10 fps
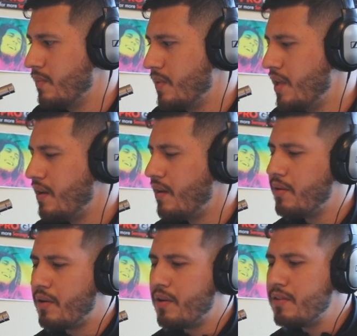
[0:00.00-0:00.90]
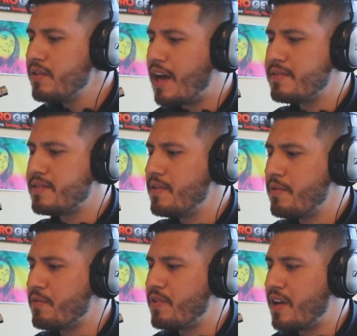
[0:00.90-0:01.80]
And all our lives, I've
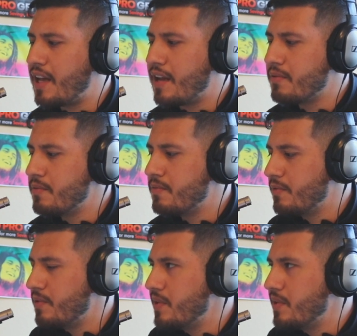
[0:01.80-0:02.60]
never felt like we've